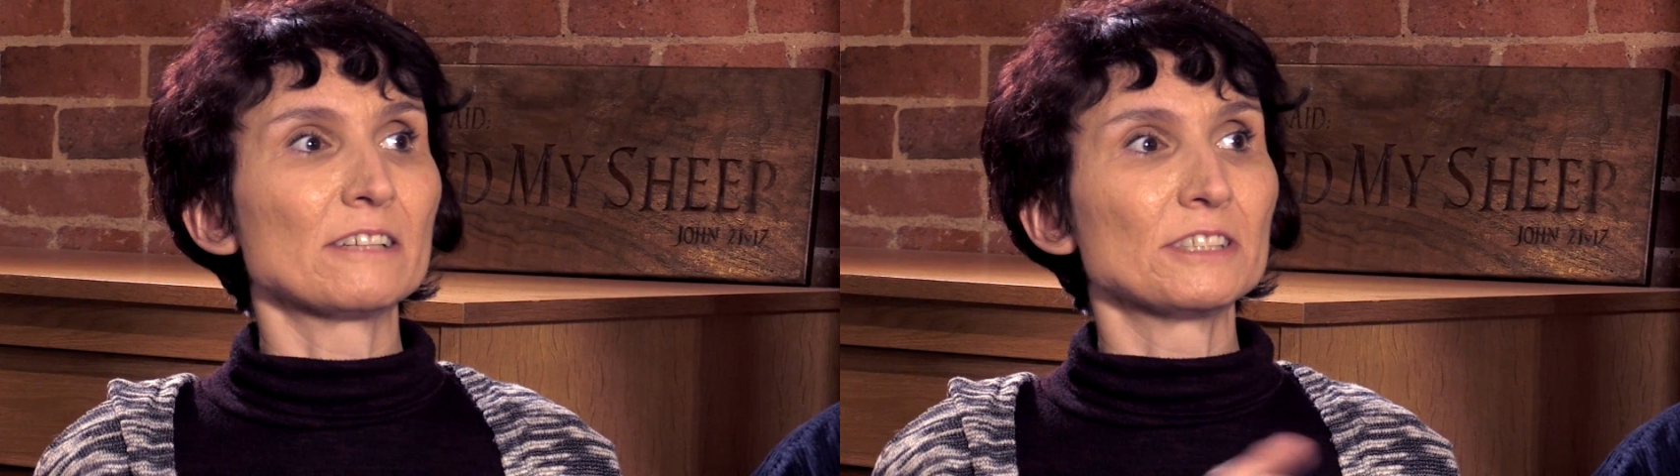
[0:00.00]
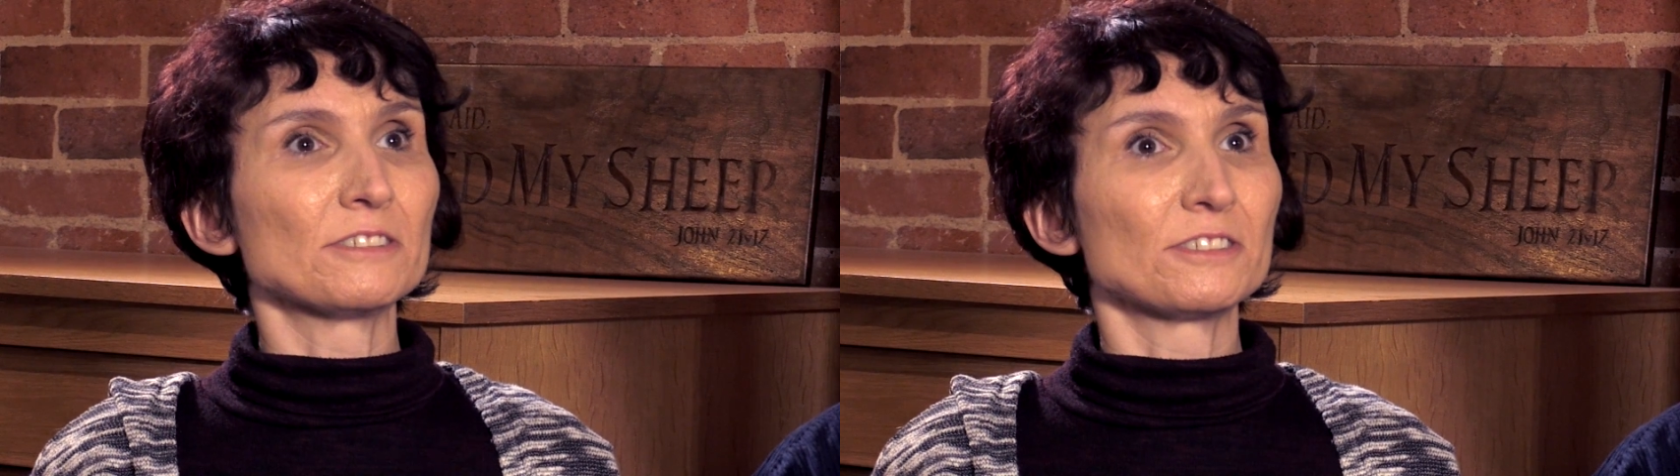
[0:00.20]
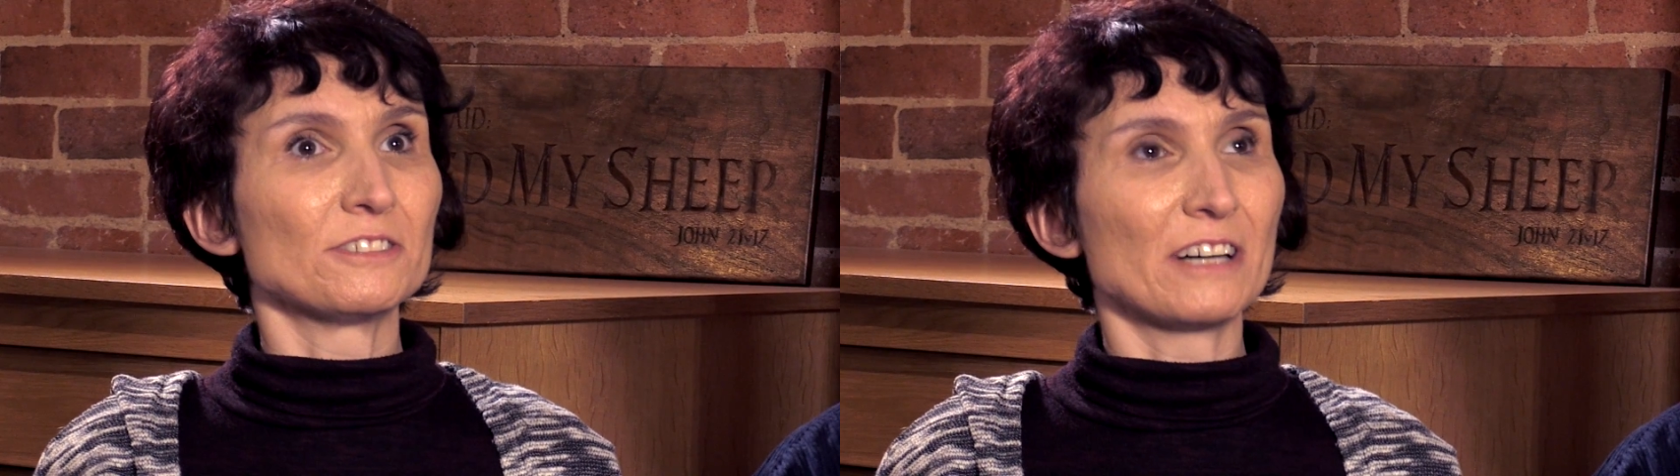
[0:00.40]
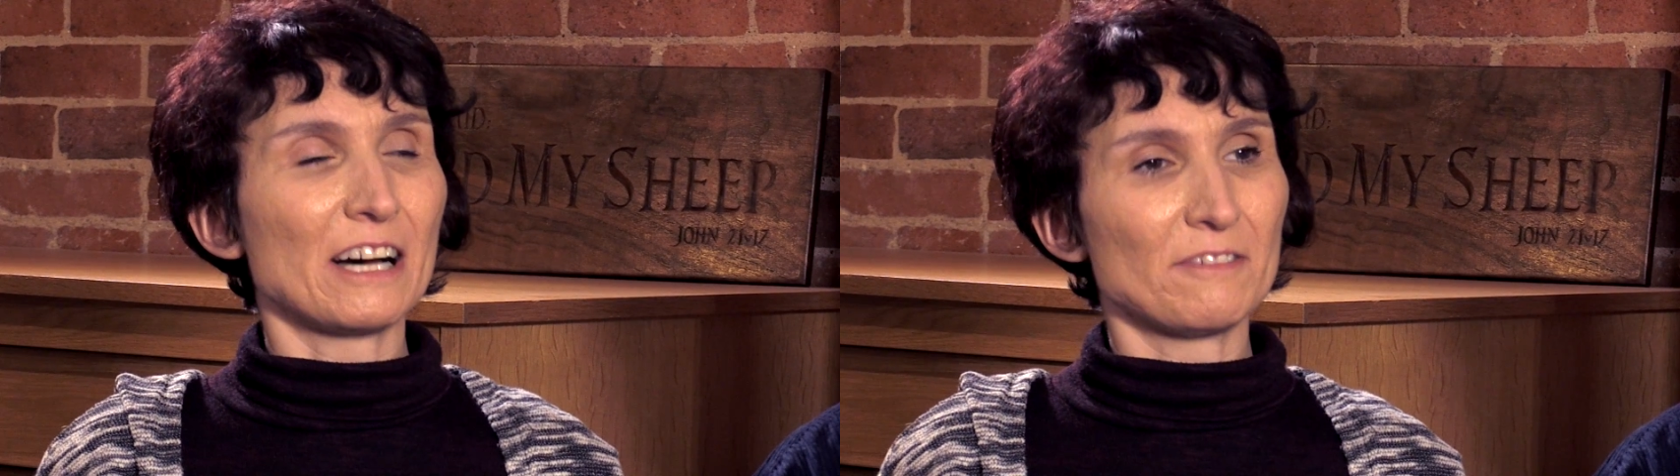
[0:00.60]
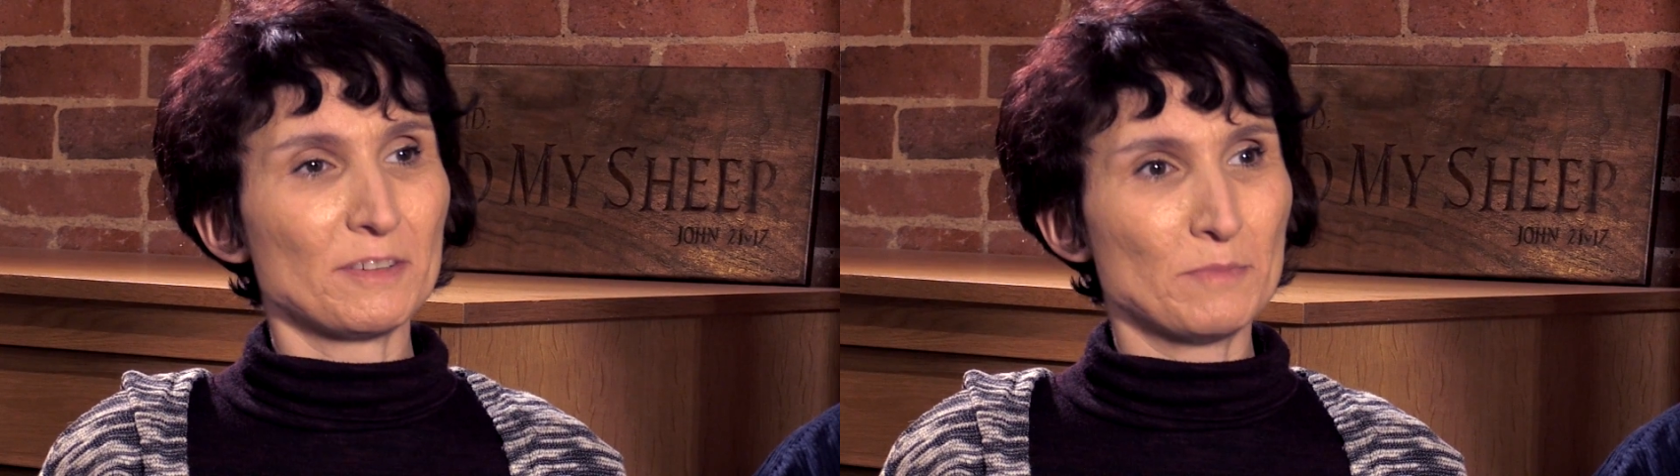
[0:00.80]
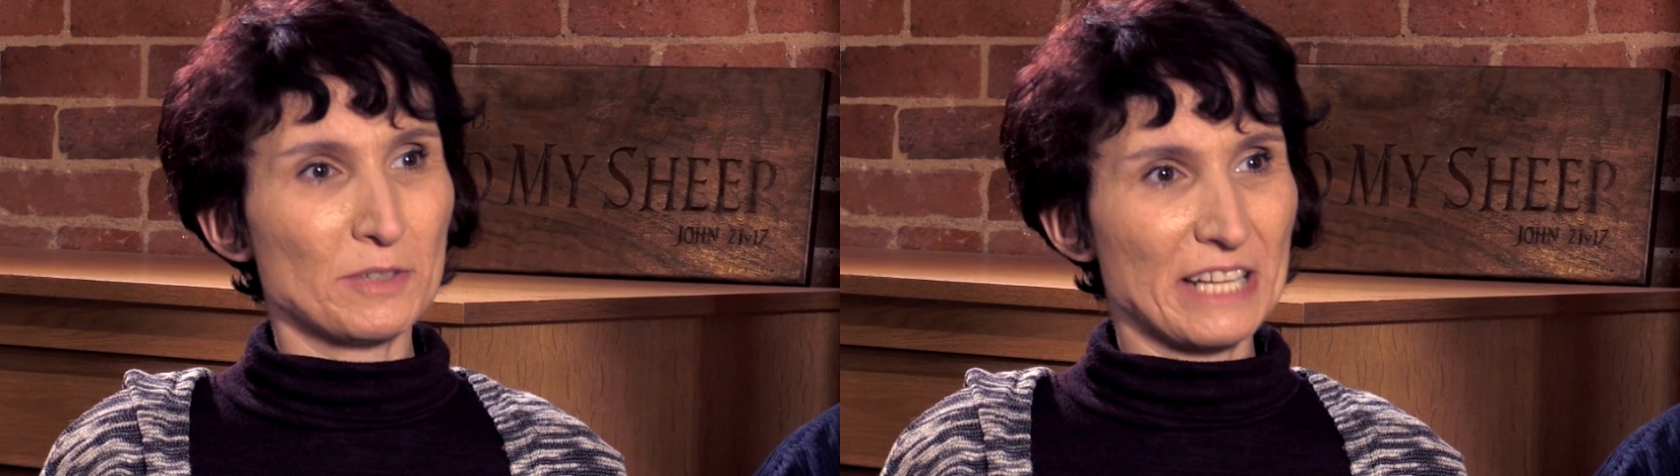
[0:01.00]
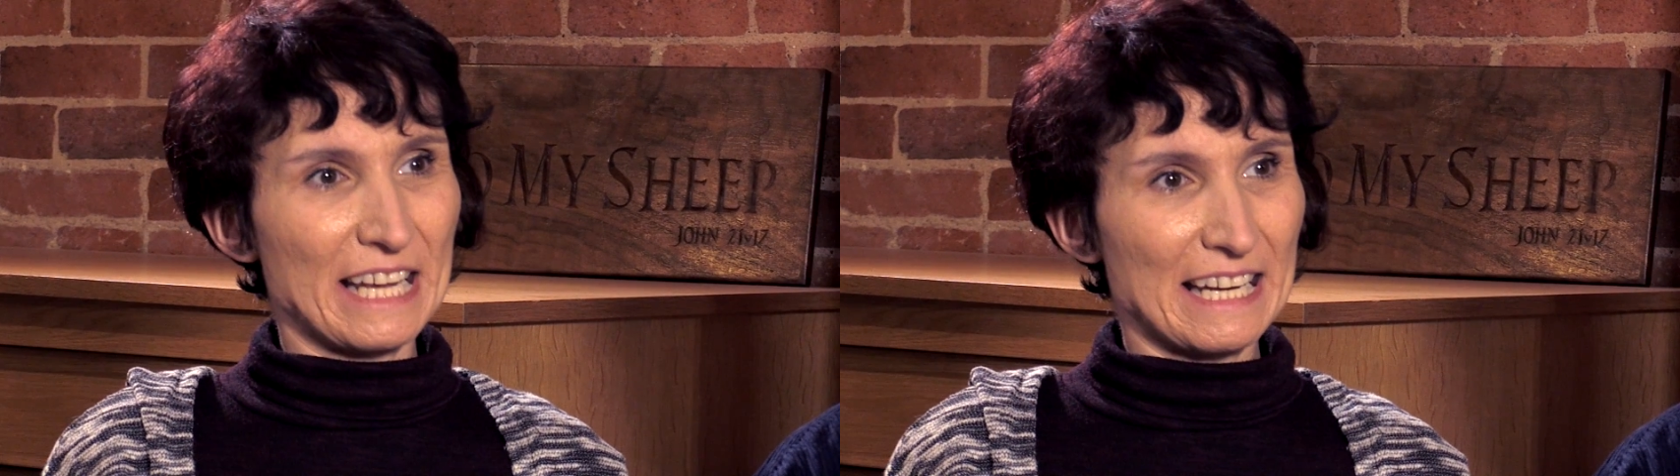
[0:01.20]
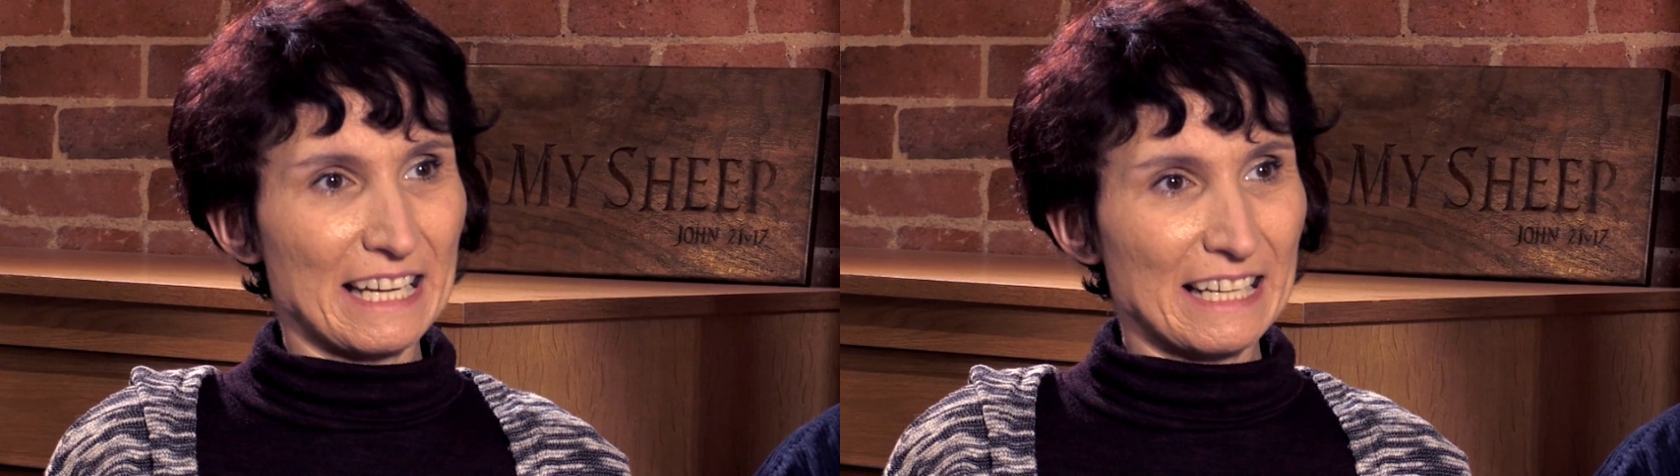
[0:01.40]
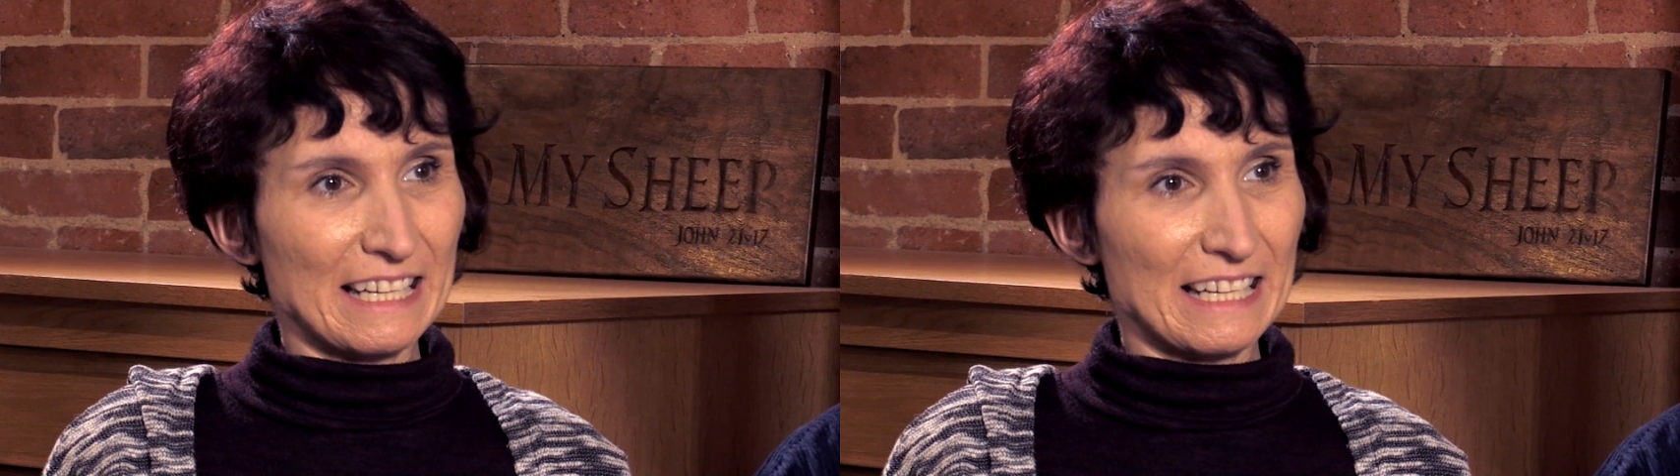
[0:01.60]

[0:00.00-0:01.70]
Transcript: used to not having money.